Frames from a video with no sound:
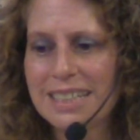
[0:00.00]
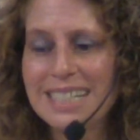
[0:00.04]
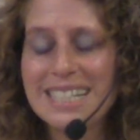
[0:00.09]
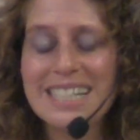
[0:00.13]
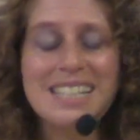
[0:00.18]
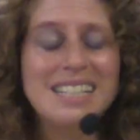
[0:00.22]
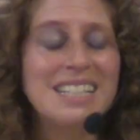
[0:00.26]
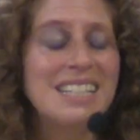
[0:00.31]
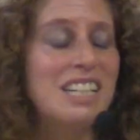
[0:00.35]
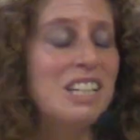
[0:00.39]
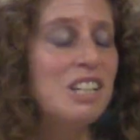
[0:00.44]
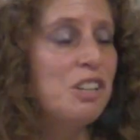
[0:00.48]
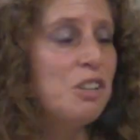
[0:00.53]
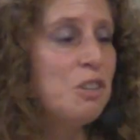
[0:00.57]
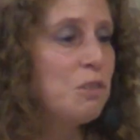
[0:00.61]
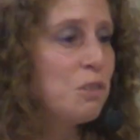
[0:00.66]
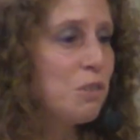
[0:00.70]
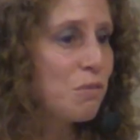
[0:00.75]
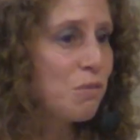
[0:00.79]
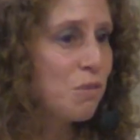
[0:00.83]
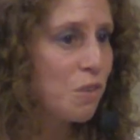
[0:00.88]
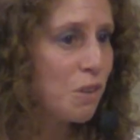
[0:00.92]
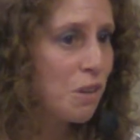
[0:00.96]
Didn't need a
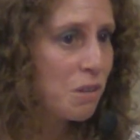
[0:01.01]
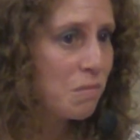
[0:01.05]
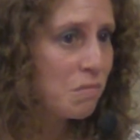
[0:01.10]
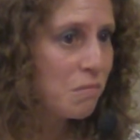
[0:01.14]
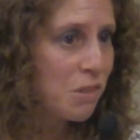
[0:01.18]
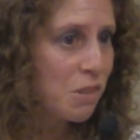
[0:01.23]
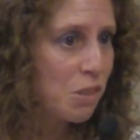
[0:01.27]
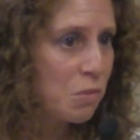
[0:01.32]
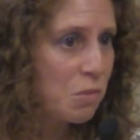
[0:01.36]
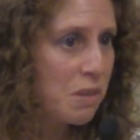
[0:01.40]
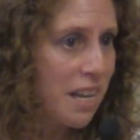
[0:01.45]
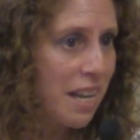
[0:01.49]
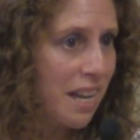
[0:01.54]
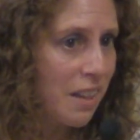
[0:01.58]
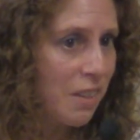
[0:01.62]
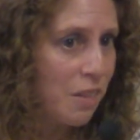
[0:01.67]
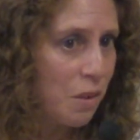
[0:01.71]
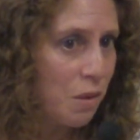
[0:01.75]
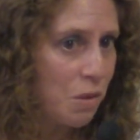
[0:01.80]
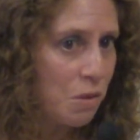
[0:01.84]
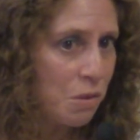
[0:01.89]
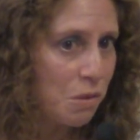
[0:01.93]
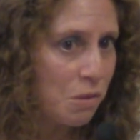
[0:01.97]
uniform because we had
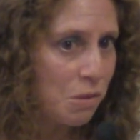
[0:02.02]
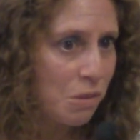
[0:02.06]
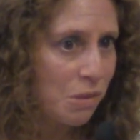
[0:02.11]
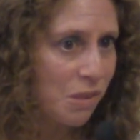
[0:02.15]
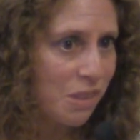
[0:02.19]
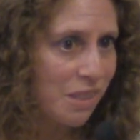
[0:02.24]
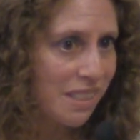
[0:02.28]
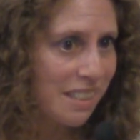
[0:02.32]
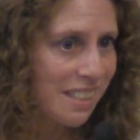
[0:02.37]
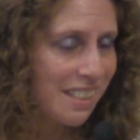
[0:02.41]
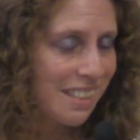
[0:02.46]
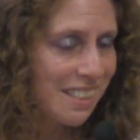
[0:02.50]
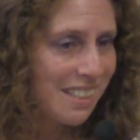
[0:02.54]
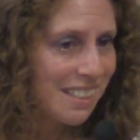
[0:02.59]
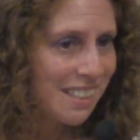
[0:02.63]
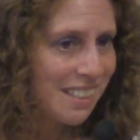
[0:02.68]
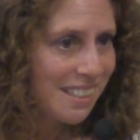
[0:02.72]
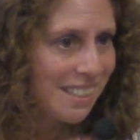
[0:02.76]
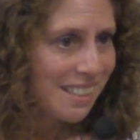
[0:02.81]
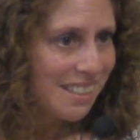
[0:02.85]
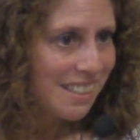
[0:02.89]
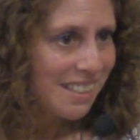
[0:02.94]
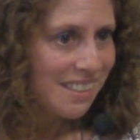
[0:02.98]
those
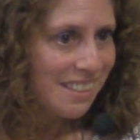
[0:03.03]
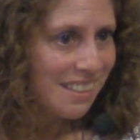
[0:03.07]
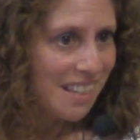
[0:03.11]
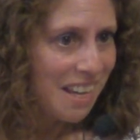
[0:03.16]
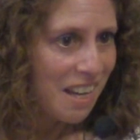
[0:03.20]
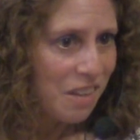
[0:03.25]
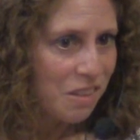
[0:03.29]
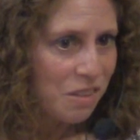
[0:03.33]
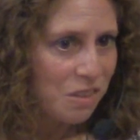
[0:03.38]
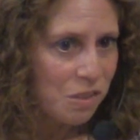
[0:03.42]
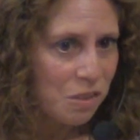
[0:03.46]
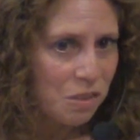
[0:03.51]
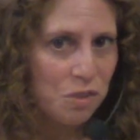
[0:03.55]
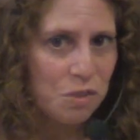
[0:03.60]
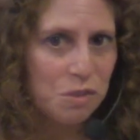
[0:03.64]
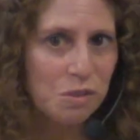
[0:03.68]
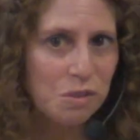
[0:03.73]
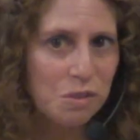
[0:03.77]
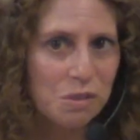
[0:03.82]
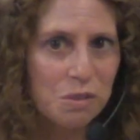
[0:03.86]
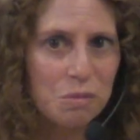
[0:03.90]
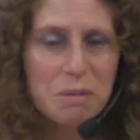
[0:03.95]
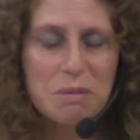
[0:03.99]
in the Catholic
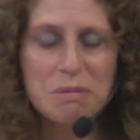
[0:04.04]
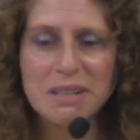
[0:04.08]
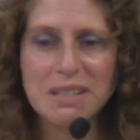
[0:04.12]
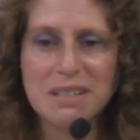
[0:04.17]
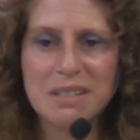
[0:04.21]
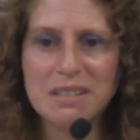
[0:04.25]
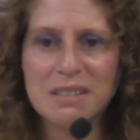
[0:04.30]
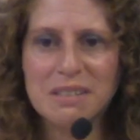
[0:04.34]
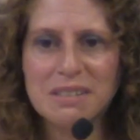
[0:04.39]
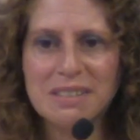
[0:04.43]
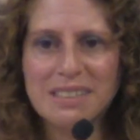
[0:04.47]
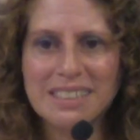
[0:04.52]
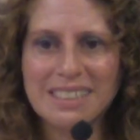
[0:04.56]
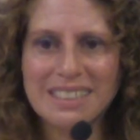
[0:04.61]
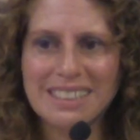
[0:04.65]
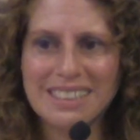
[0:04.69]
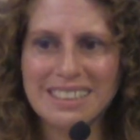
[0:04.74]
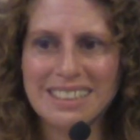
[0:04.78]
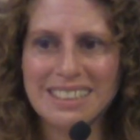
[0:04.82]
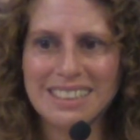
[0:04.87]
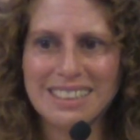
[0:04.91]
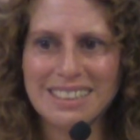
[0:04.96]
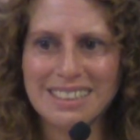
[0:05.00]
schools we went to.
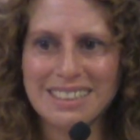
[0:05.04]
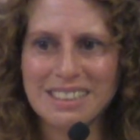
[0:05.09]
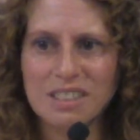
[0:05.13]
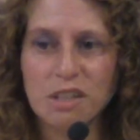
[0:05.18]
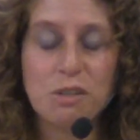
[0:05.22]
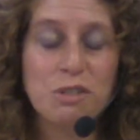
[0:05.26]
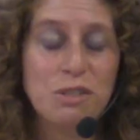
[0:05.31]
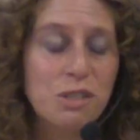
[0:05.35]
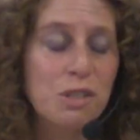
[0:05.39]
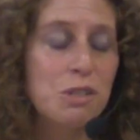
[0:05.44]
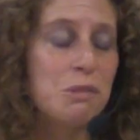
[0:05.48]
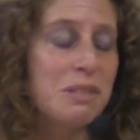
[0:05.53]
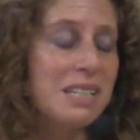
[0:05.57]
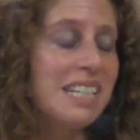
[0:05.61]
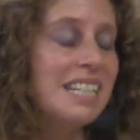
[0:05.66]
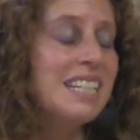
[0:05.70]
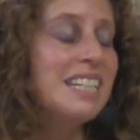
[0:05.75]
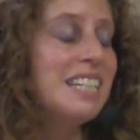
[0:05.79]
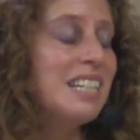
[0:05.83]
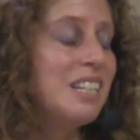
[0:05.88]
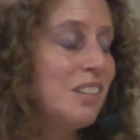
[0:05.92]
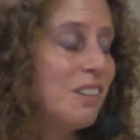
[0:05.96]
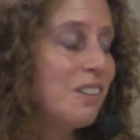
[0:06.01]

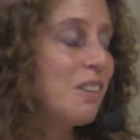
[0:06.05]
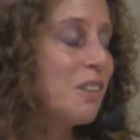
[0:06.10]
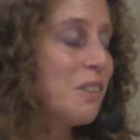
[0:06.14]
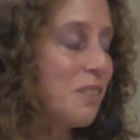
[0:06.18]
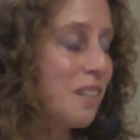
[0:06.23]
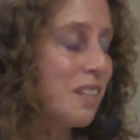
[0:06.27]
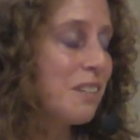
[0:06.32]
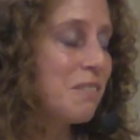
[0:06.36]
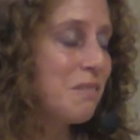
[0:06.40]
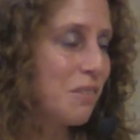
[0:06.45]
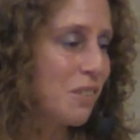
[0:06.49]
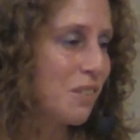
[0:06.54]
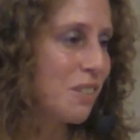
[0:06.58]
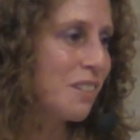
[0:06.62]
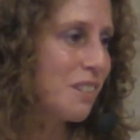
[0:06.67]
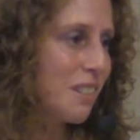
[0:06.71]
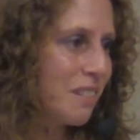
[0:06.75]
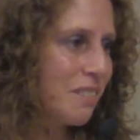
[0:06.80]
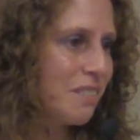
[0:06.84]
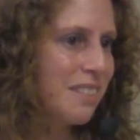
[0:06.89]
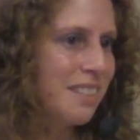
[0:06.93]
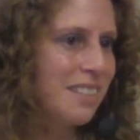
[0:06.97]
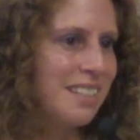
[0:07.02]
Didn't need clothing
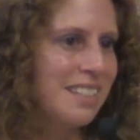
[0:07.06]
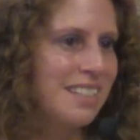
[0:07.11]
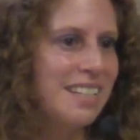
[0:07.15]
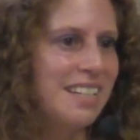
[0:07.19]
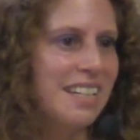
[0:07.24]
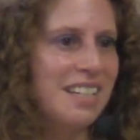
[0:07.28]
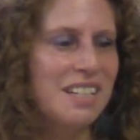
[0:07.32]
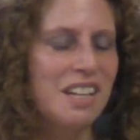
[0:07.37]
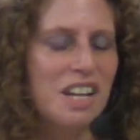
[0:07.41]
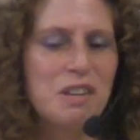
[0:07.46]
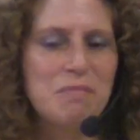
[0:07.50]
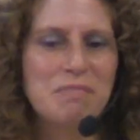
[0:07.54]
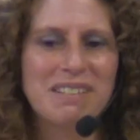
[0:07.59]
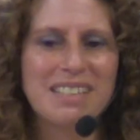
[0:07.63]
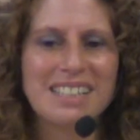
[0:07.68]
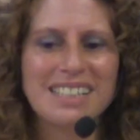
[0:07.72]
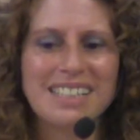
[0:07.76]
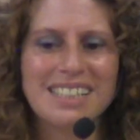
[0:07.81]
for daytime.